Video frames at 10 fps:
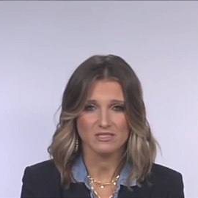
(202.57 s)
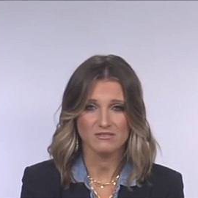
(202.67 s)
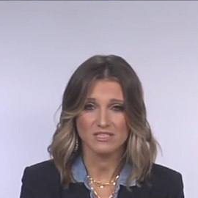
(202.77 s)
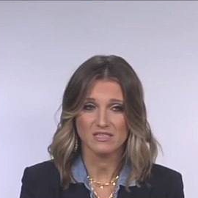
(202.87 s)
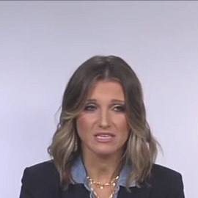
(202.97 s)

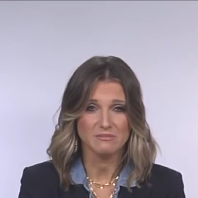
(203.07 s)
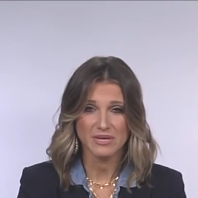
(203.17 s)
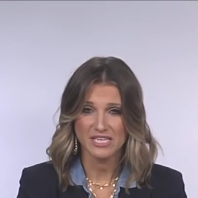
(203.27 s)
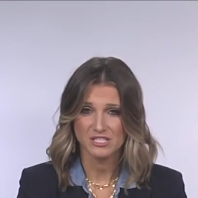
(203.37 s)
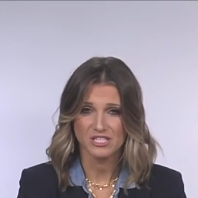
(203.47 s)
even
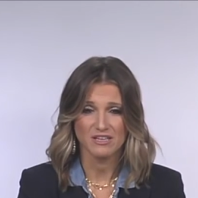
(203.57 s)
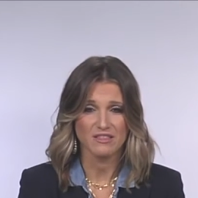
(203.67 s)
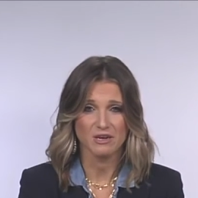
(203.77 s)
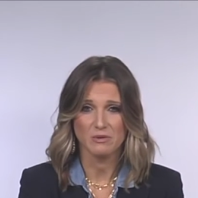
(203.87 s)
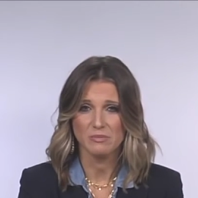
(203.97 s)
inpatient
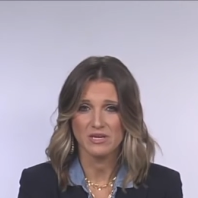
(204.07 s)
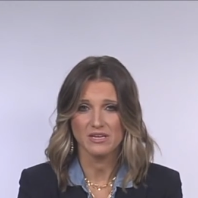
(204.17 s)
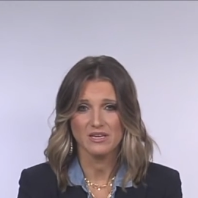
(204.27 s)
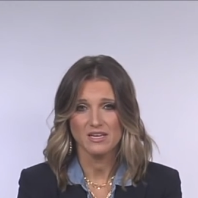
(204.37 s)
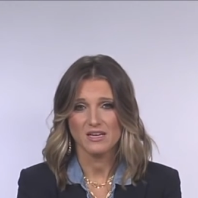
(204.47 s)
therapy,